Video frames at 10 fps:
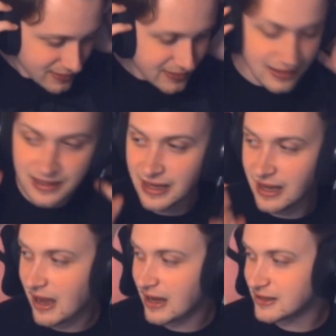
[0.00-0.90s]
Ah, I
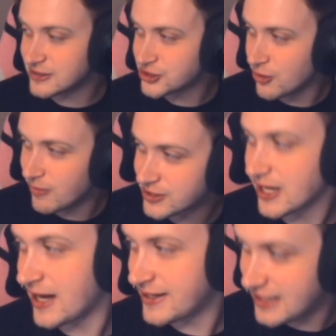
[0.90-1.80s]
was too much
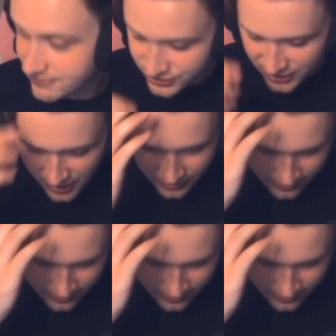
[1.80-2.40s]
goddamn chocolate.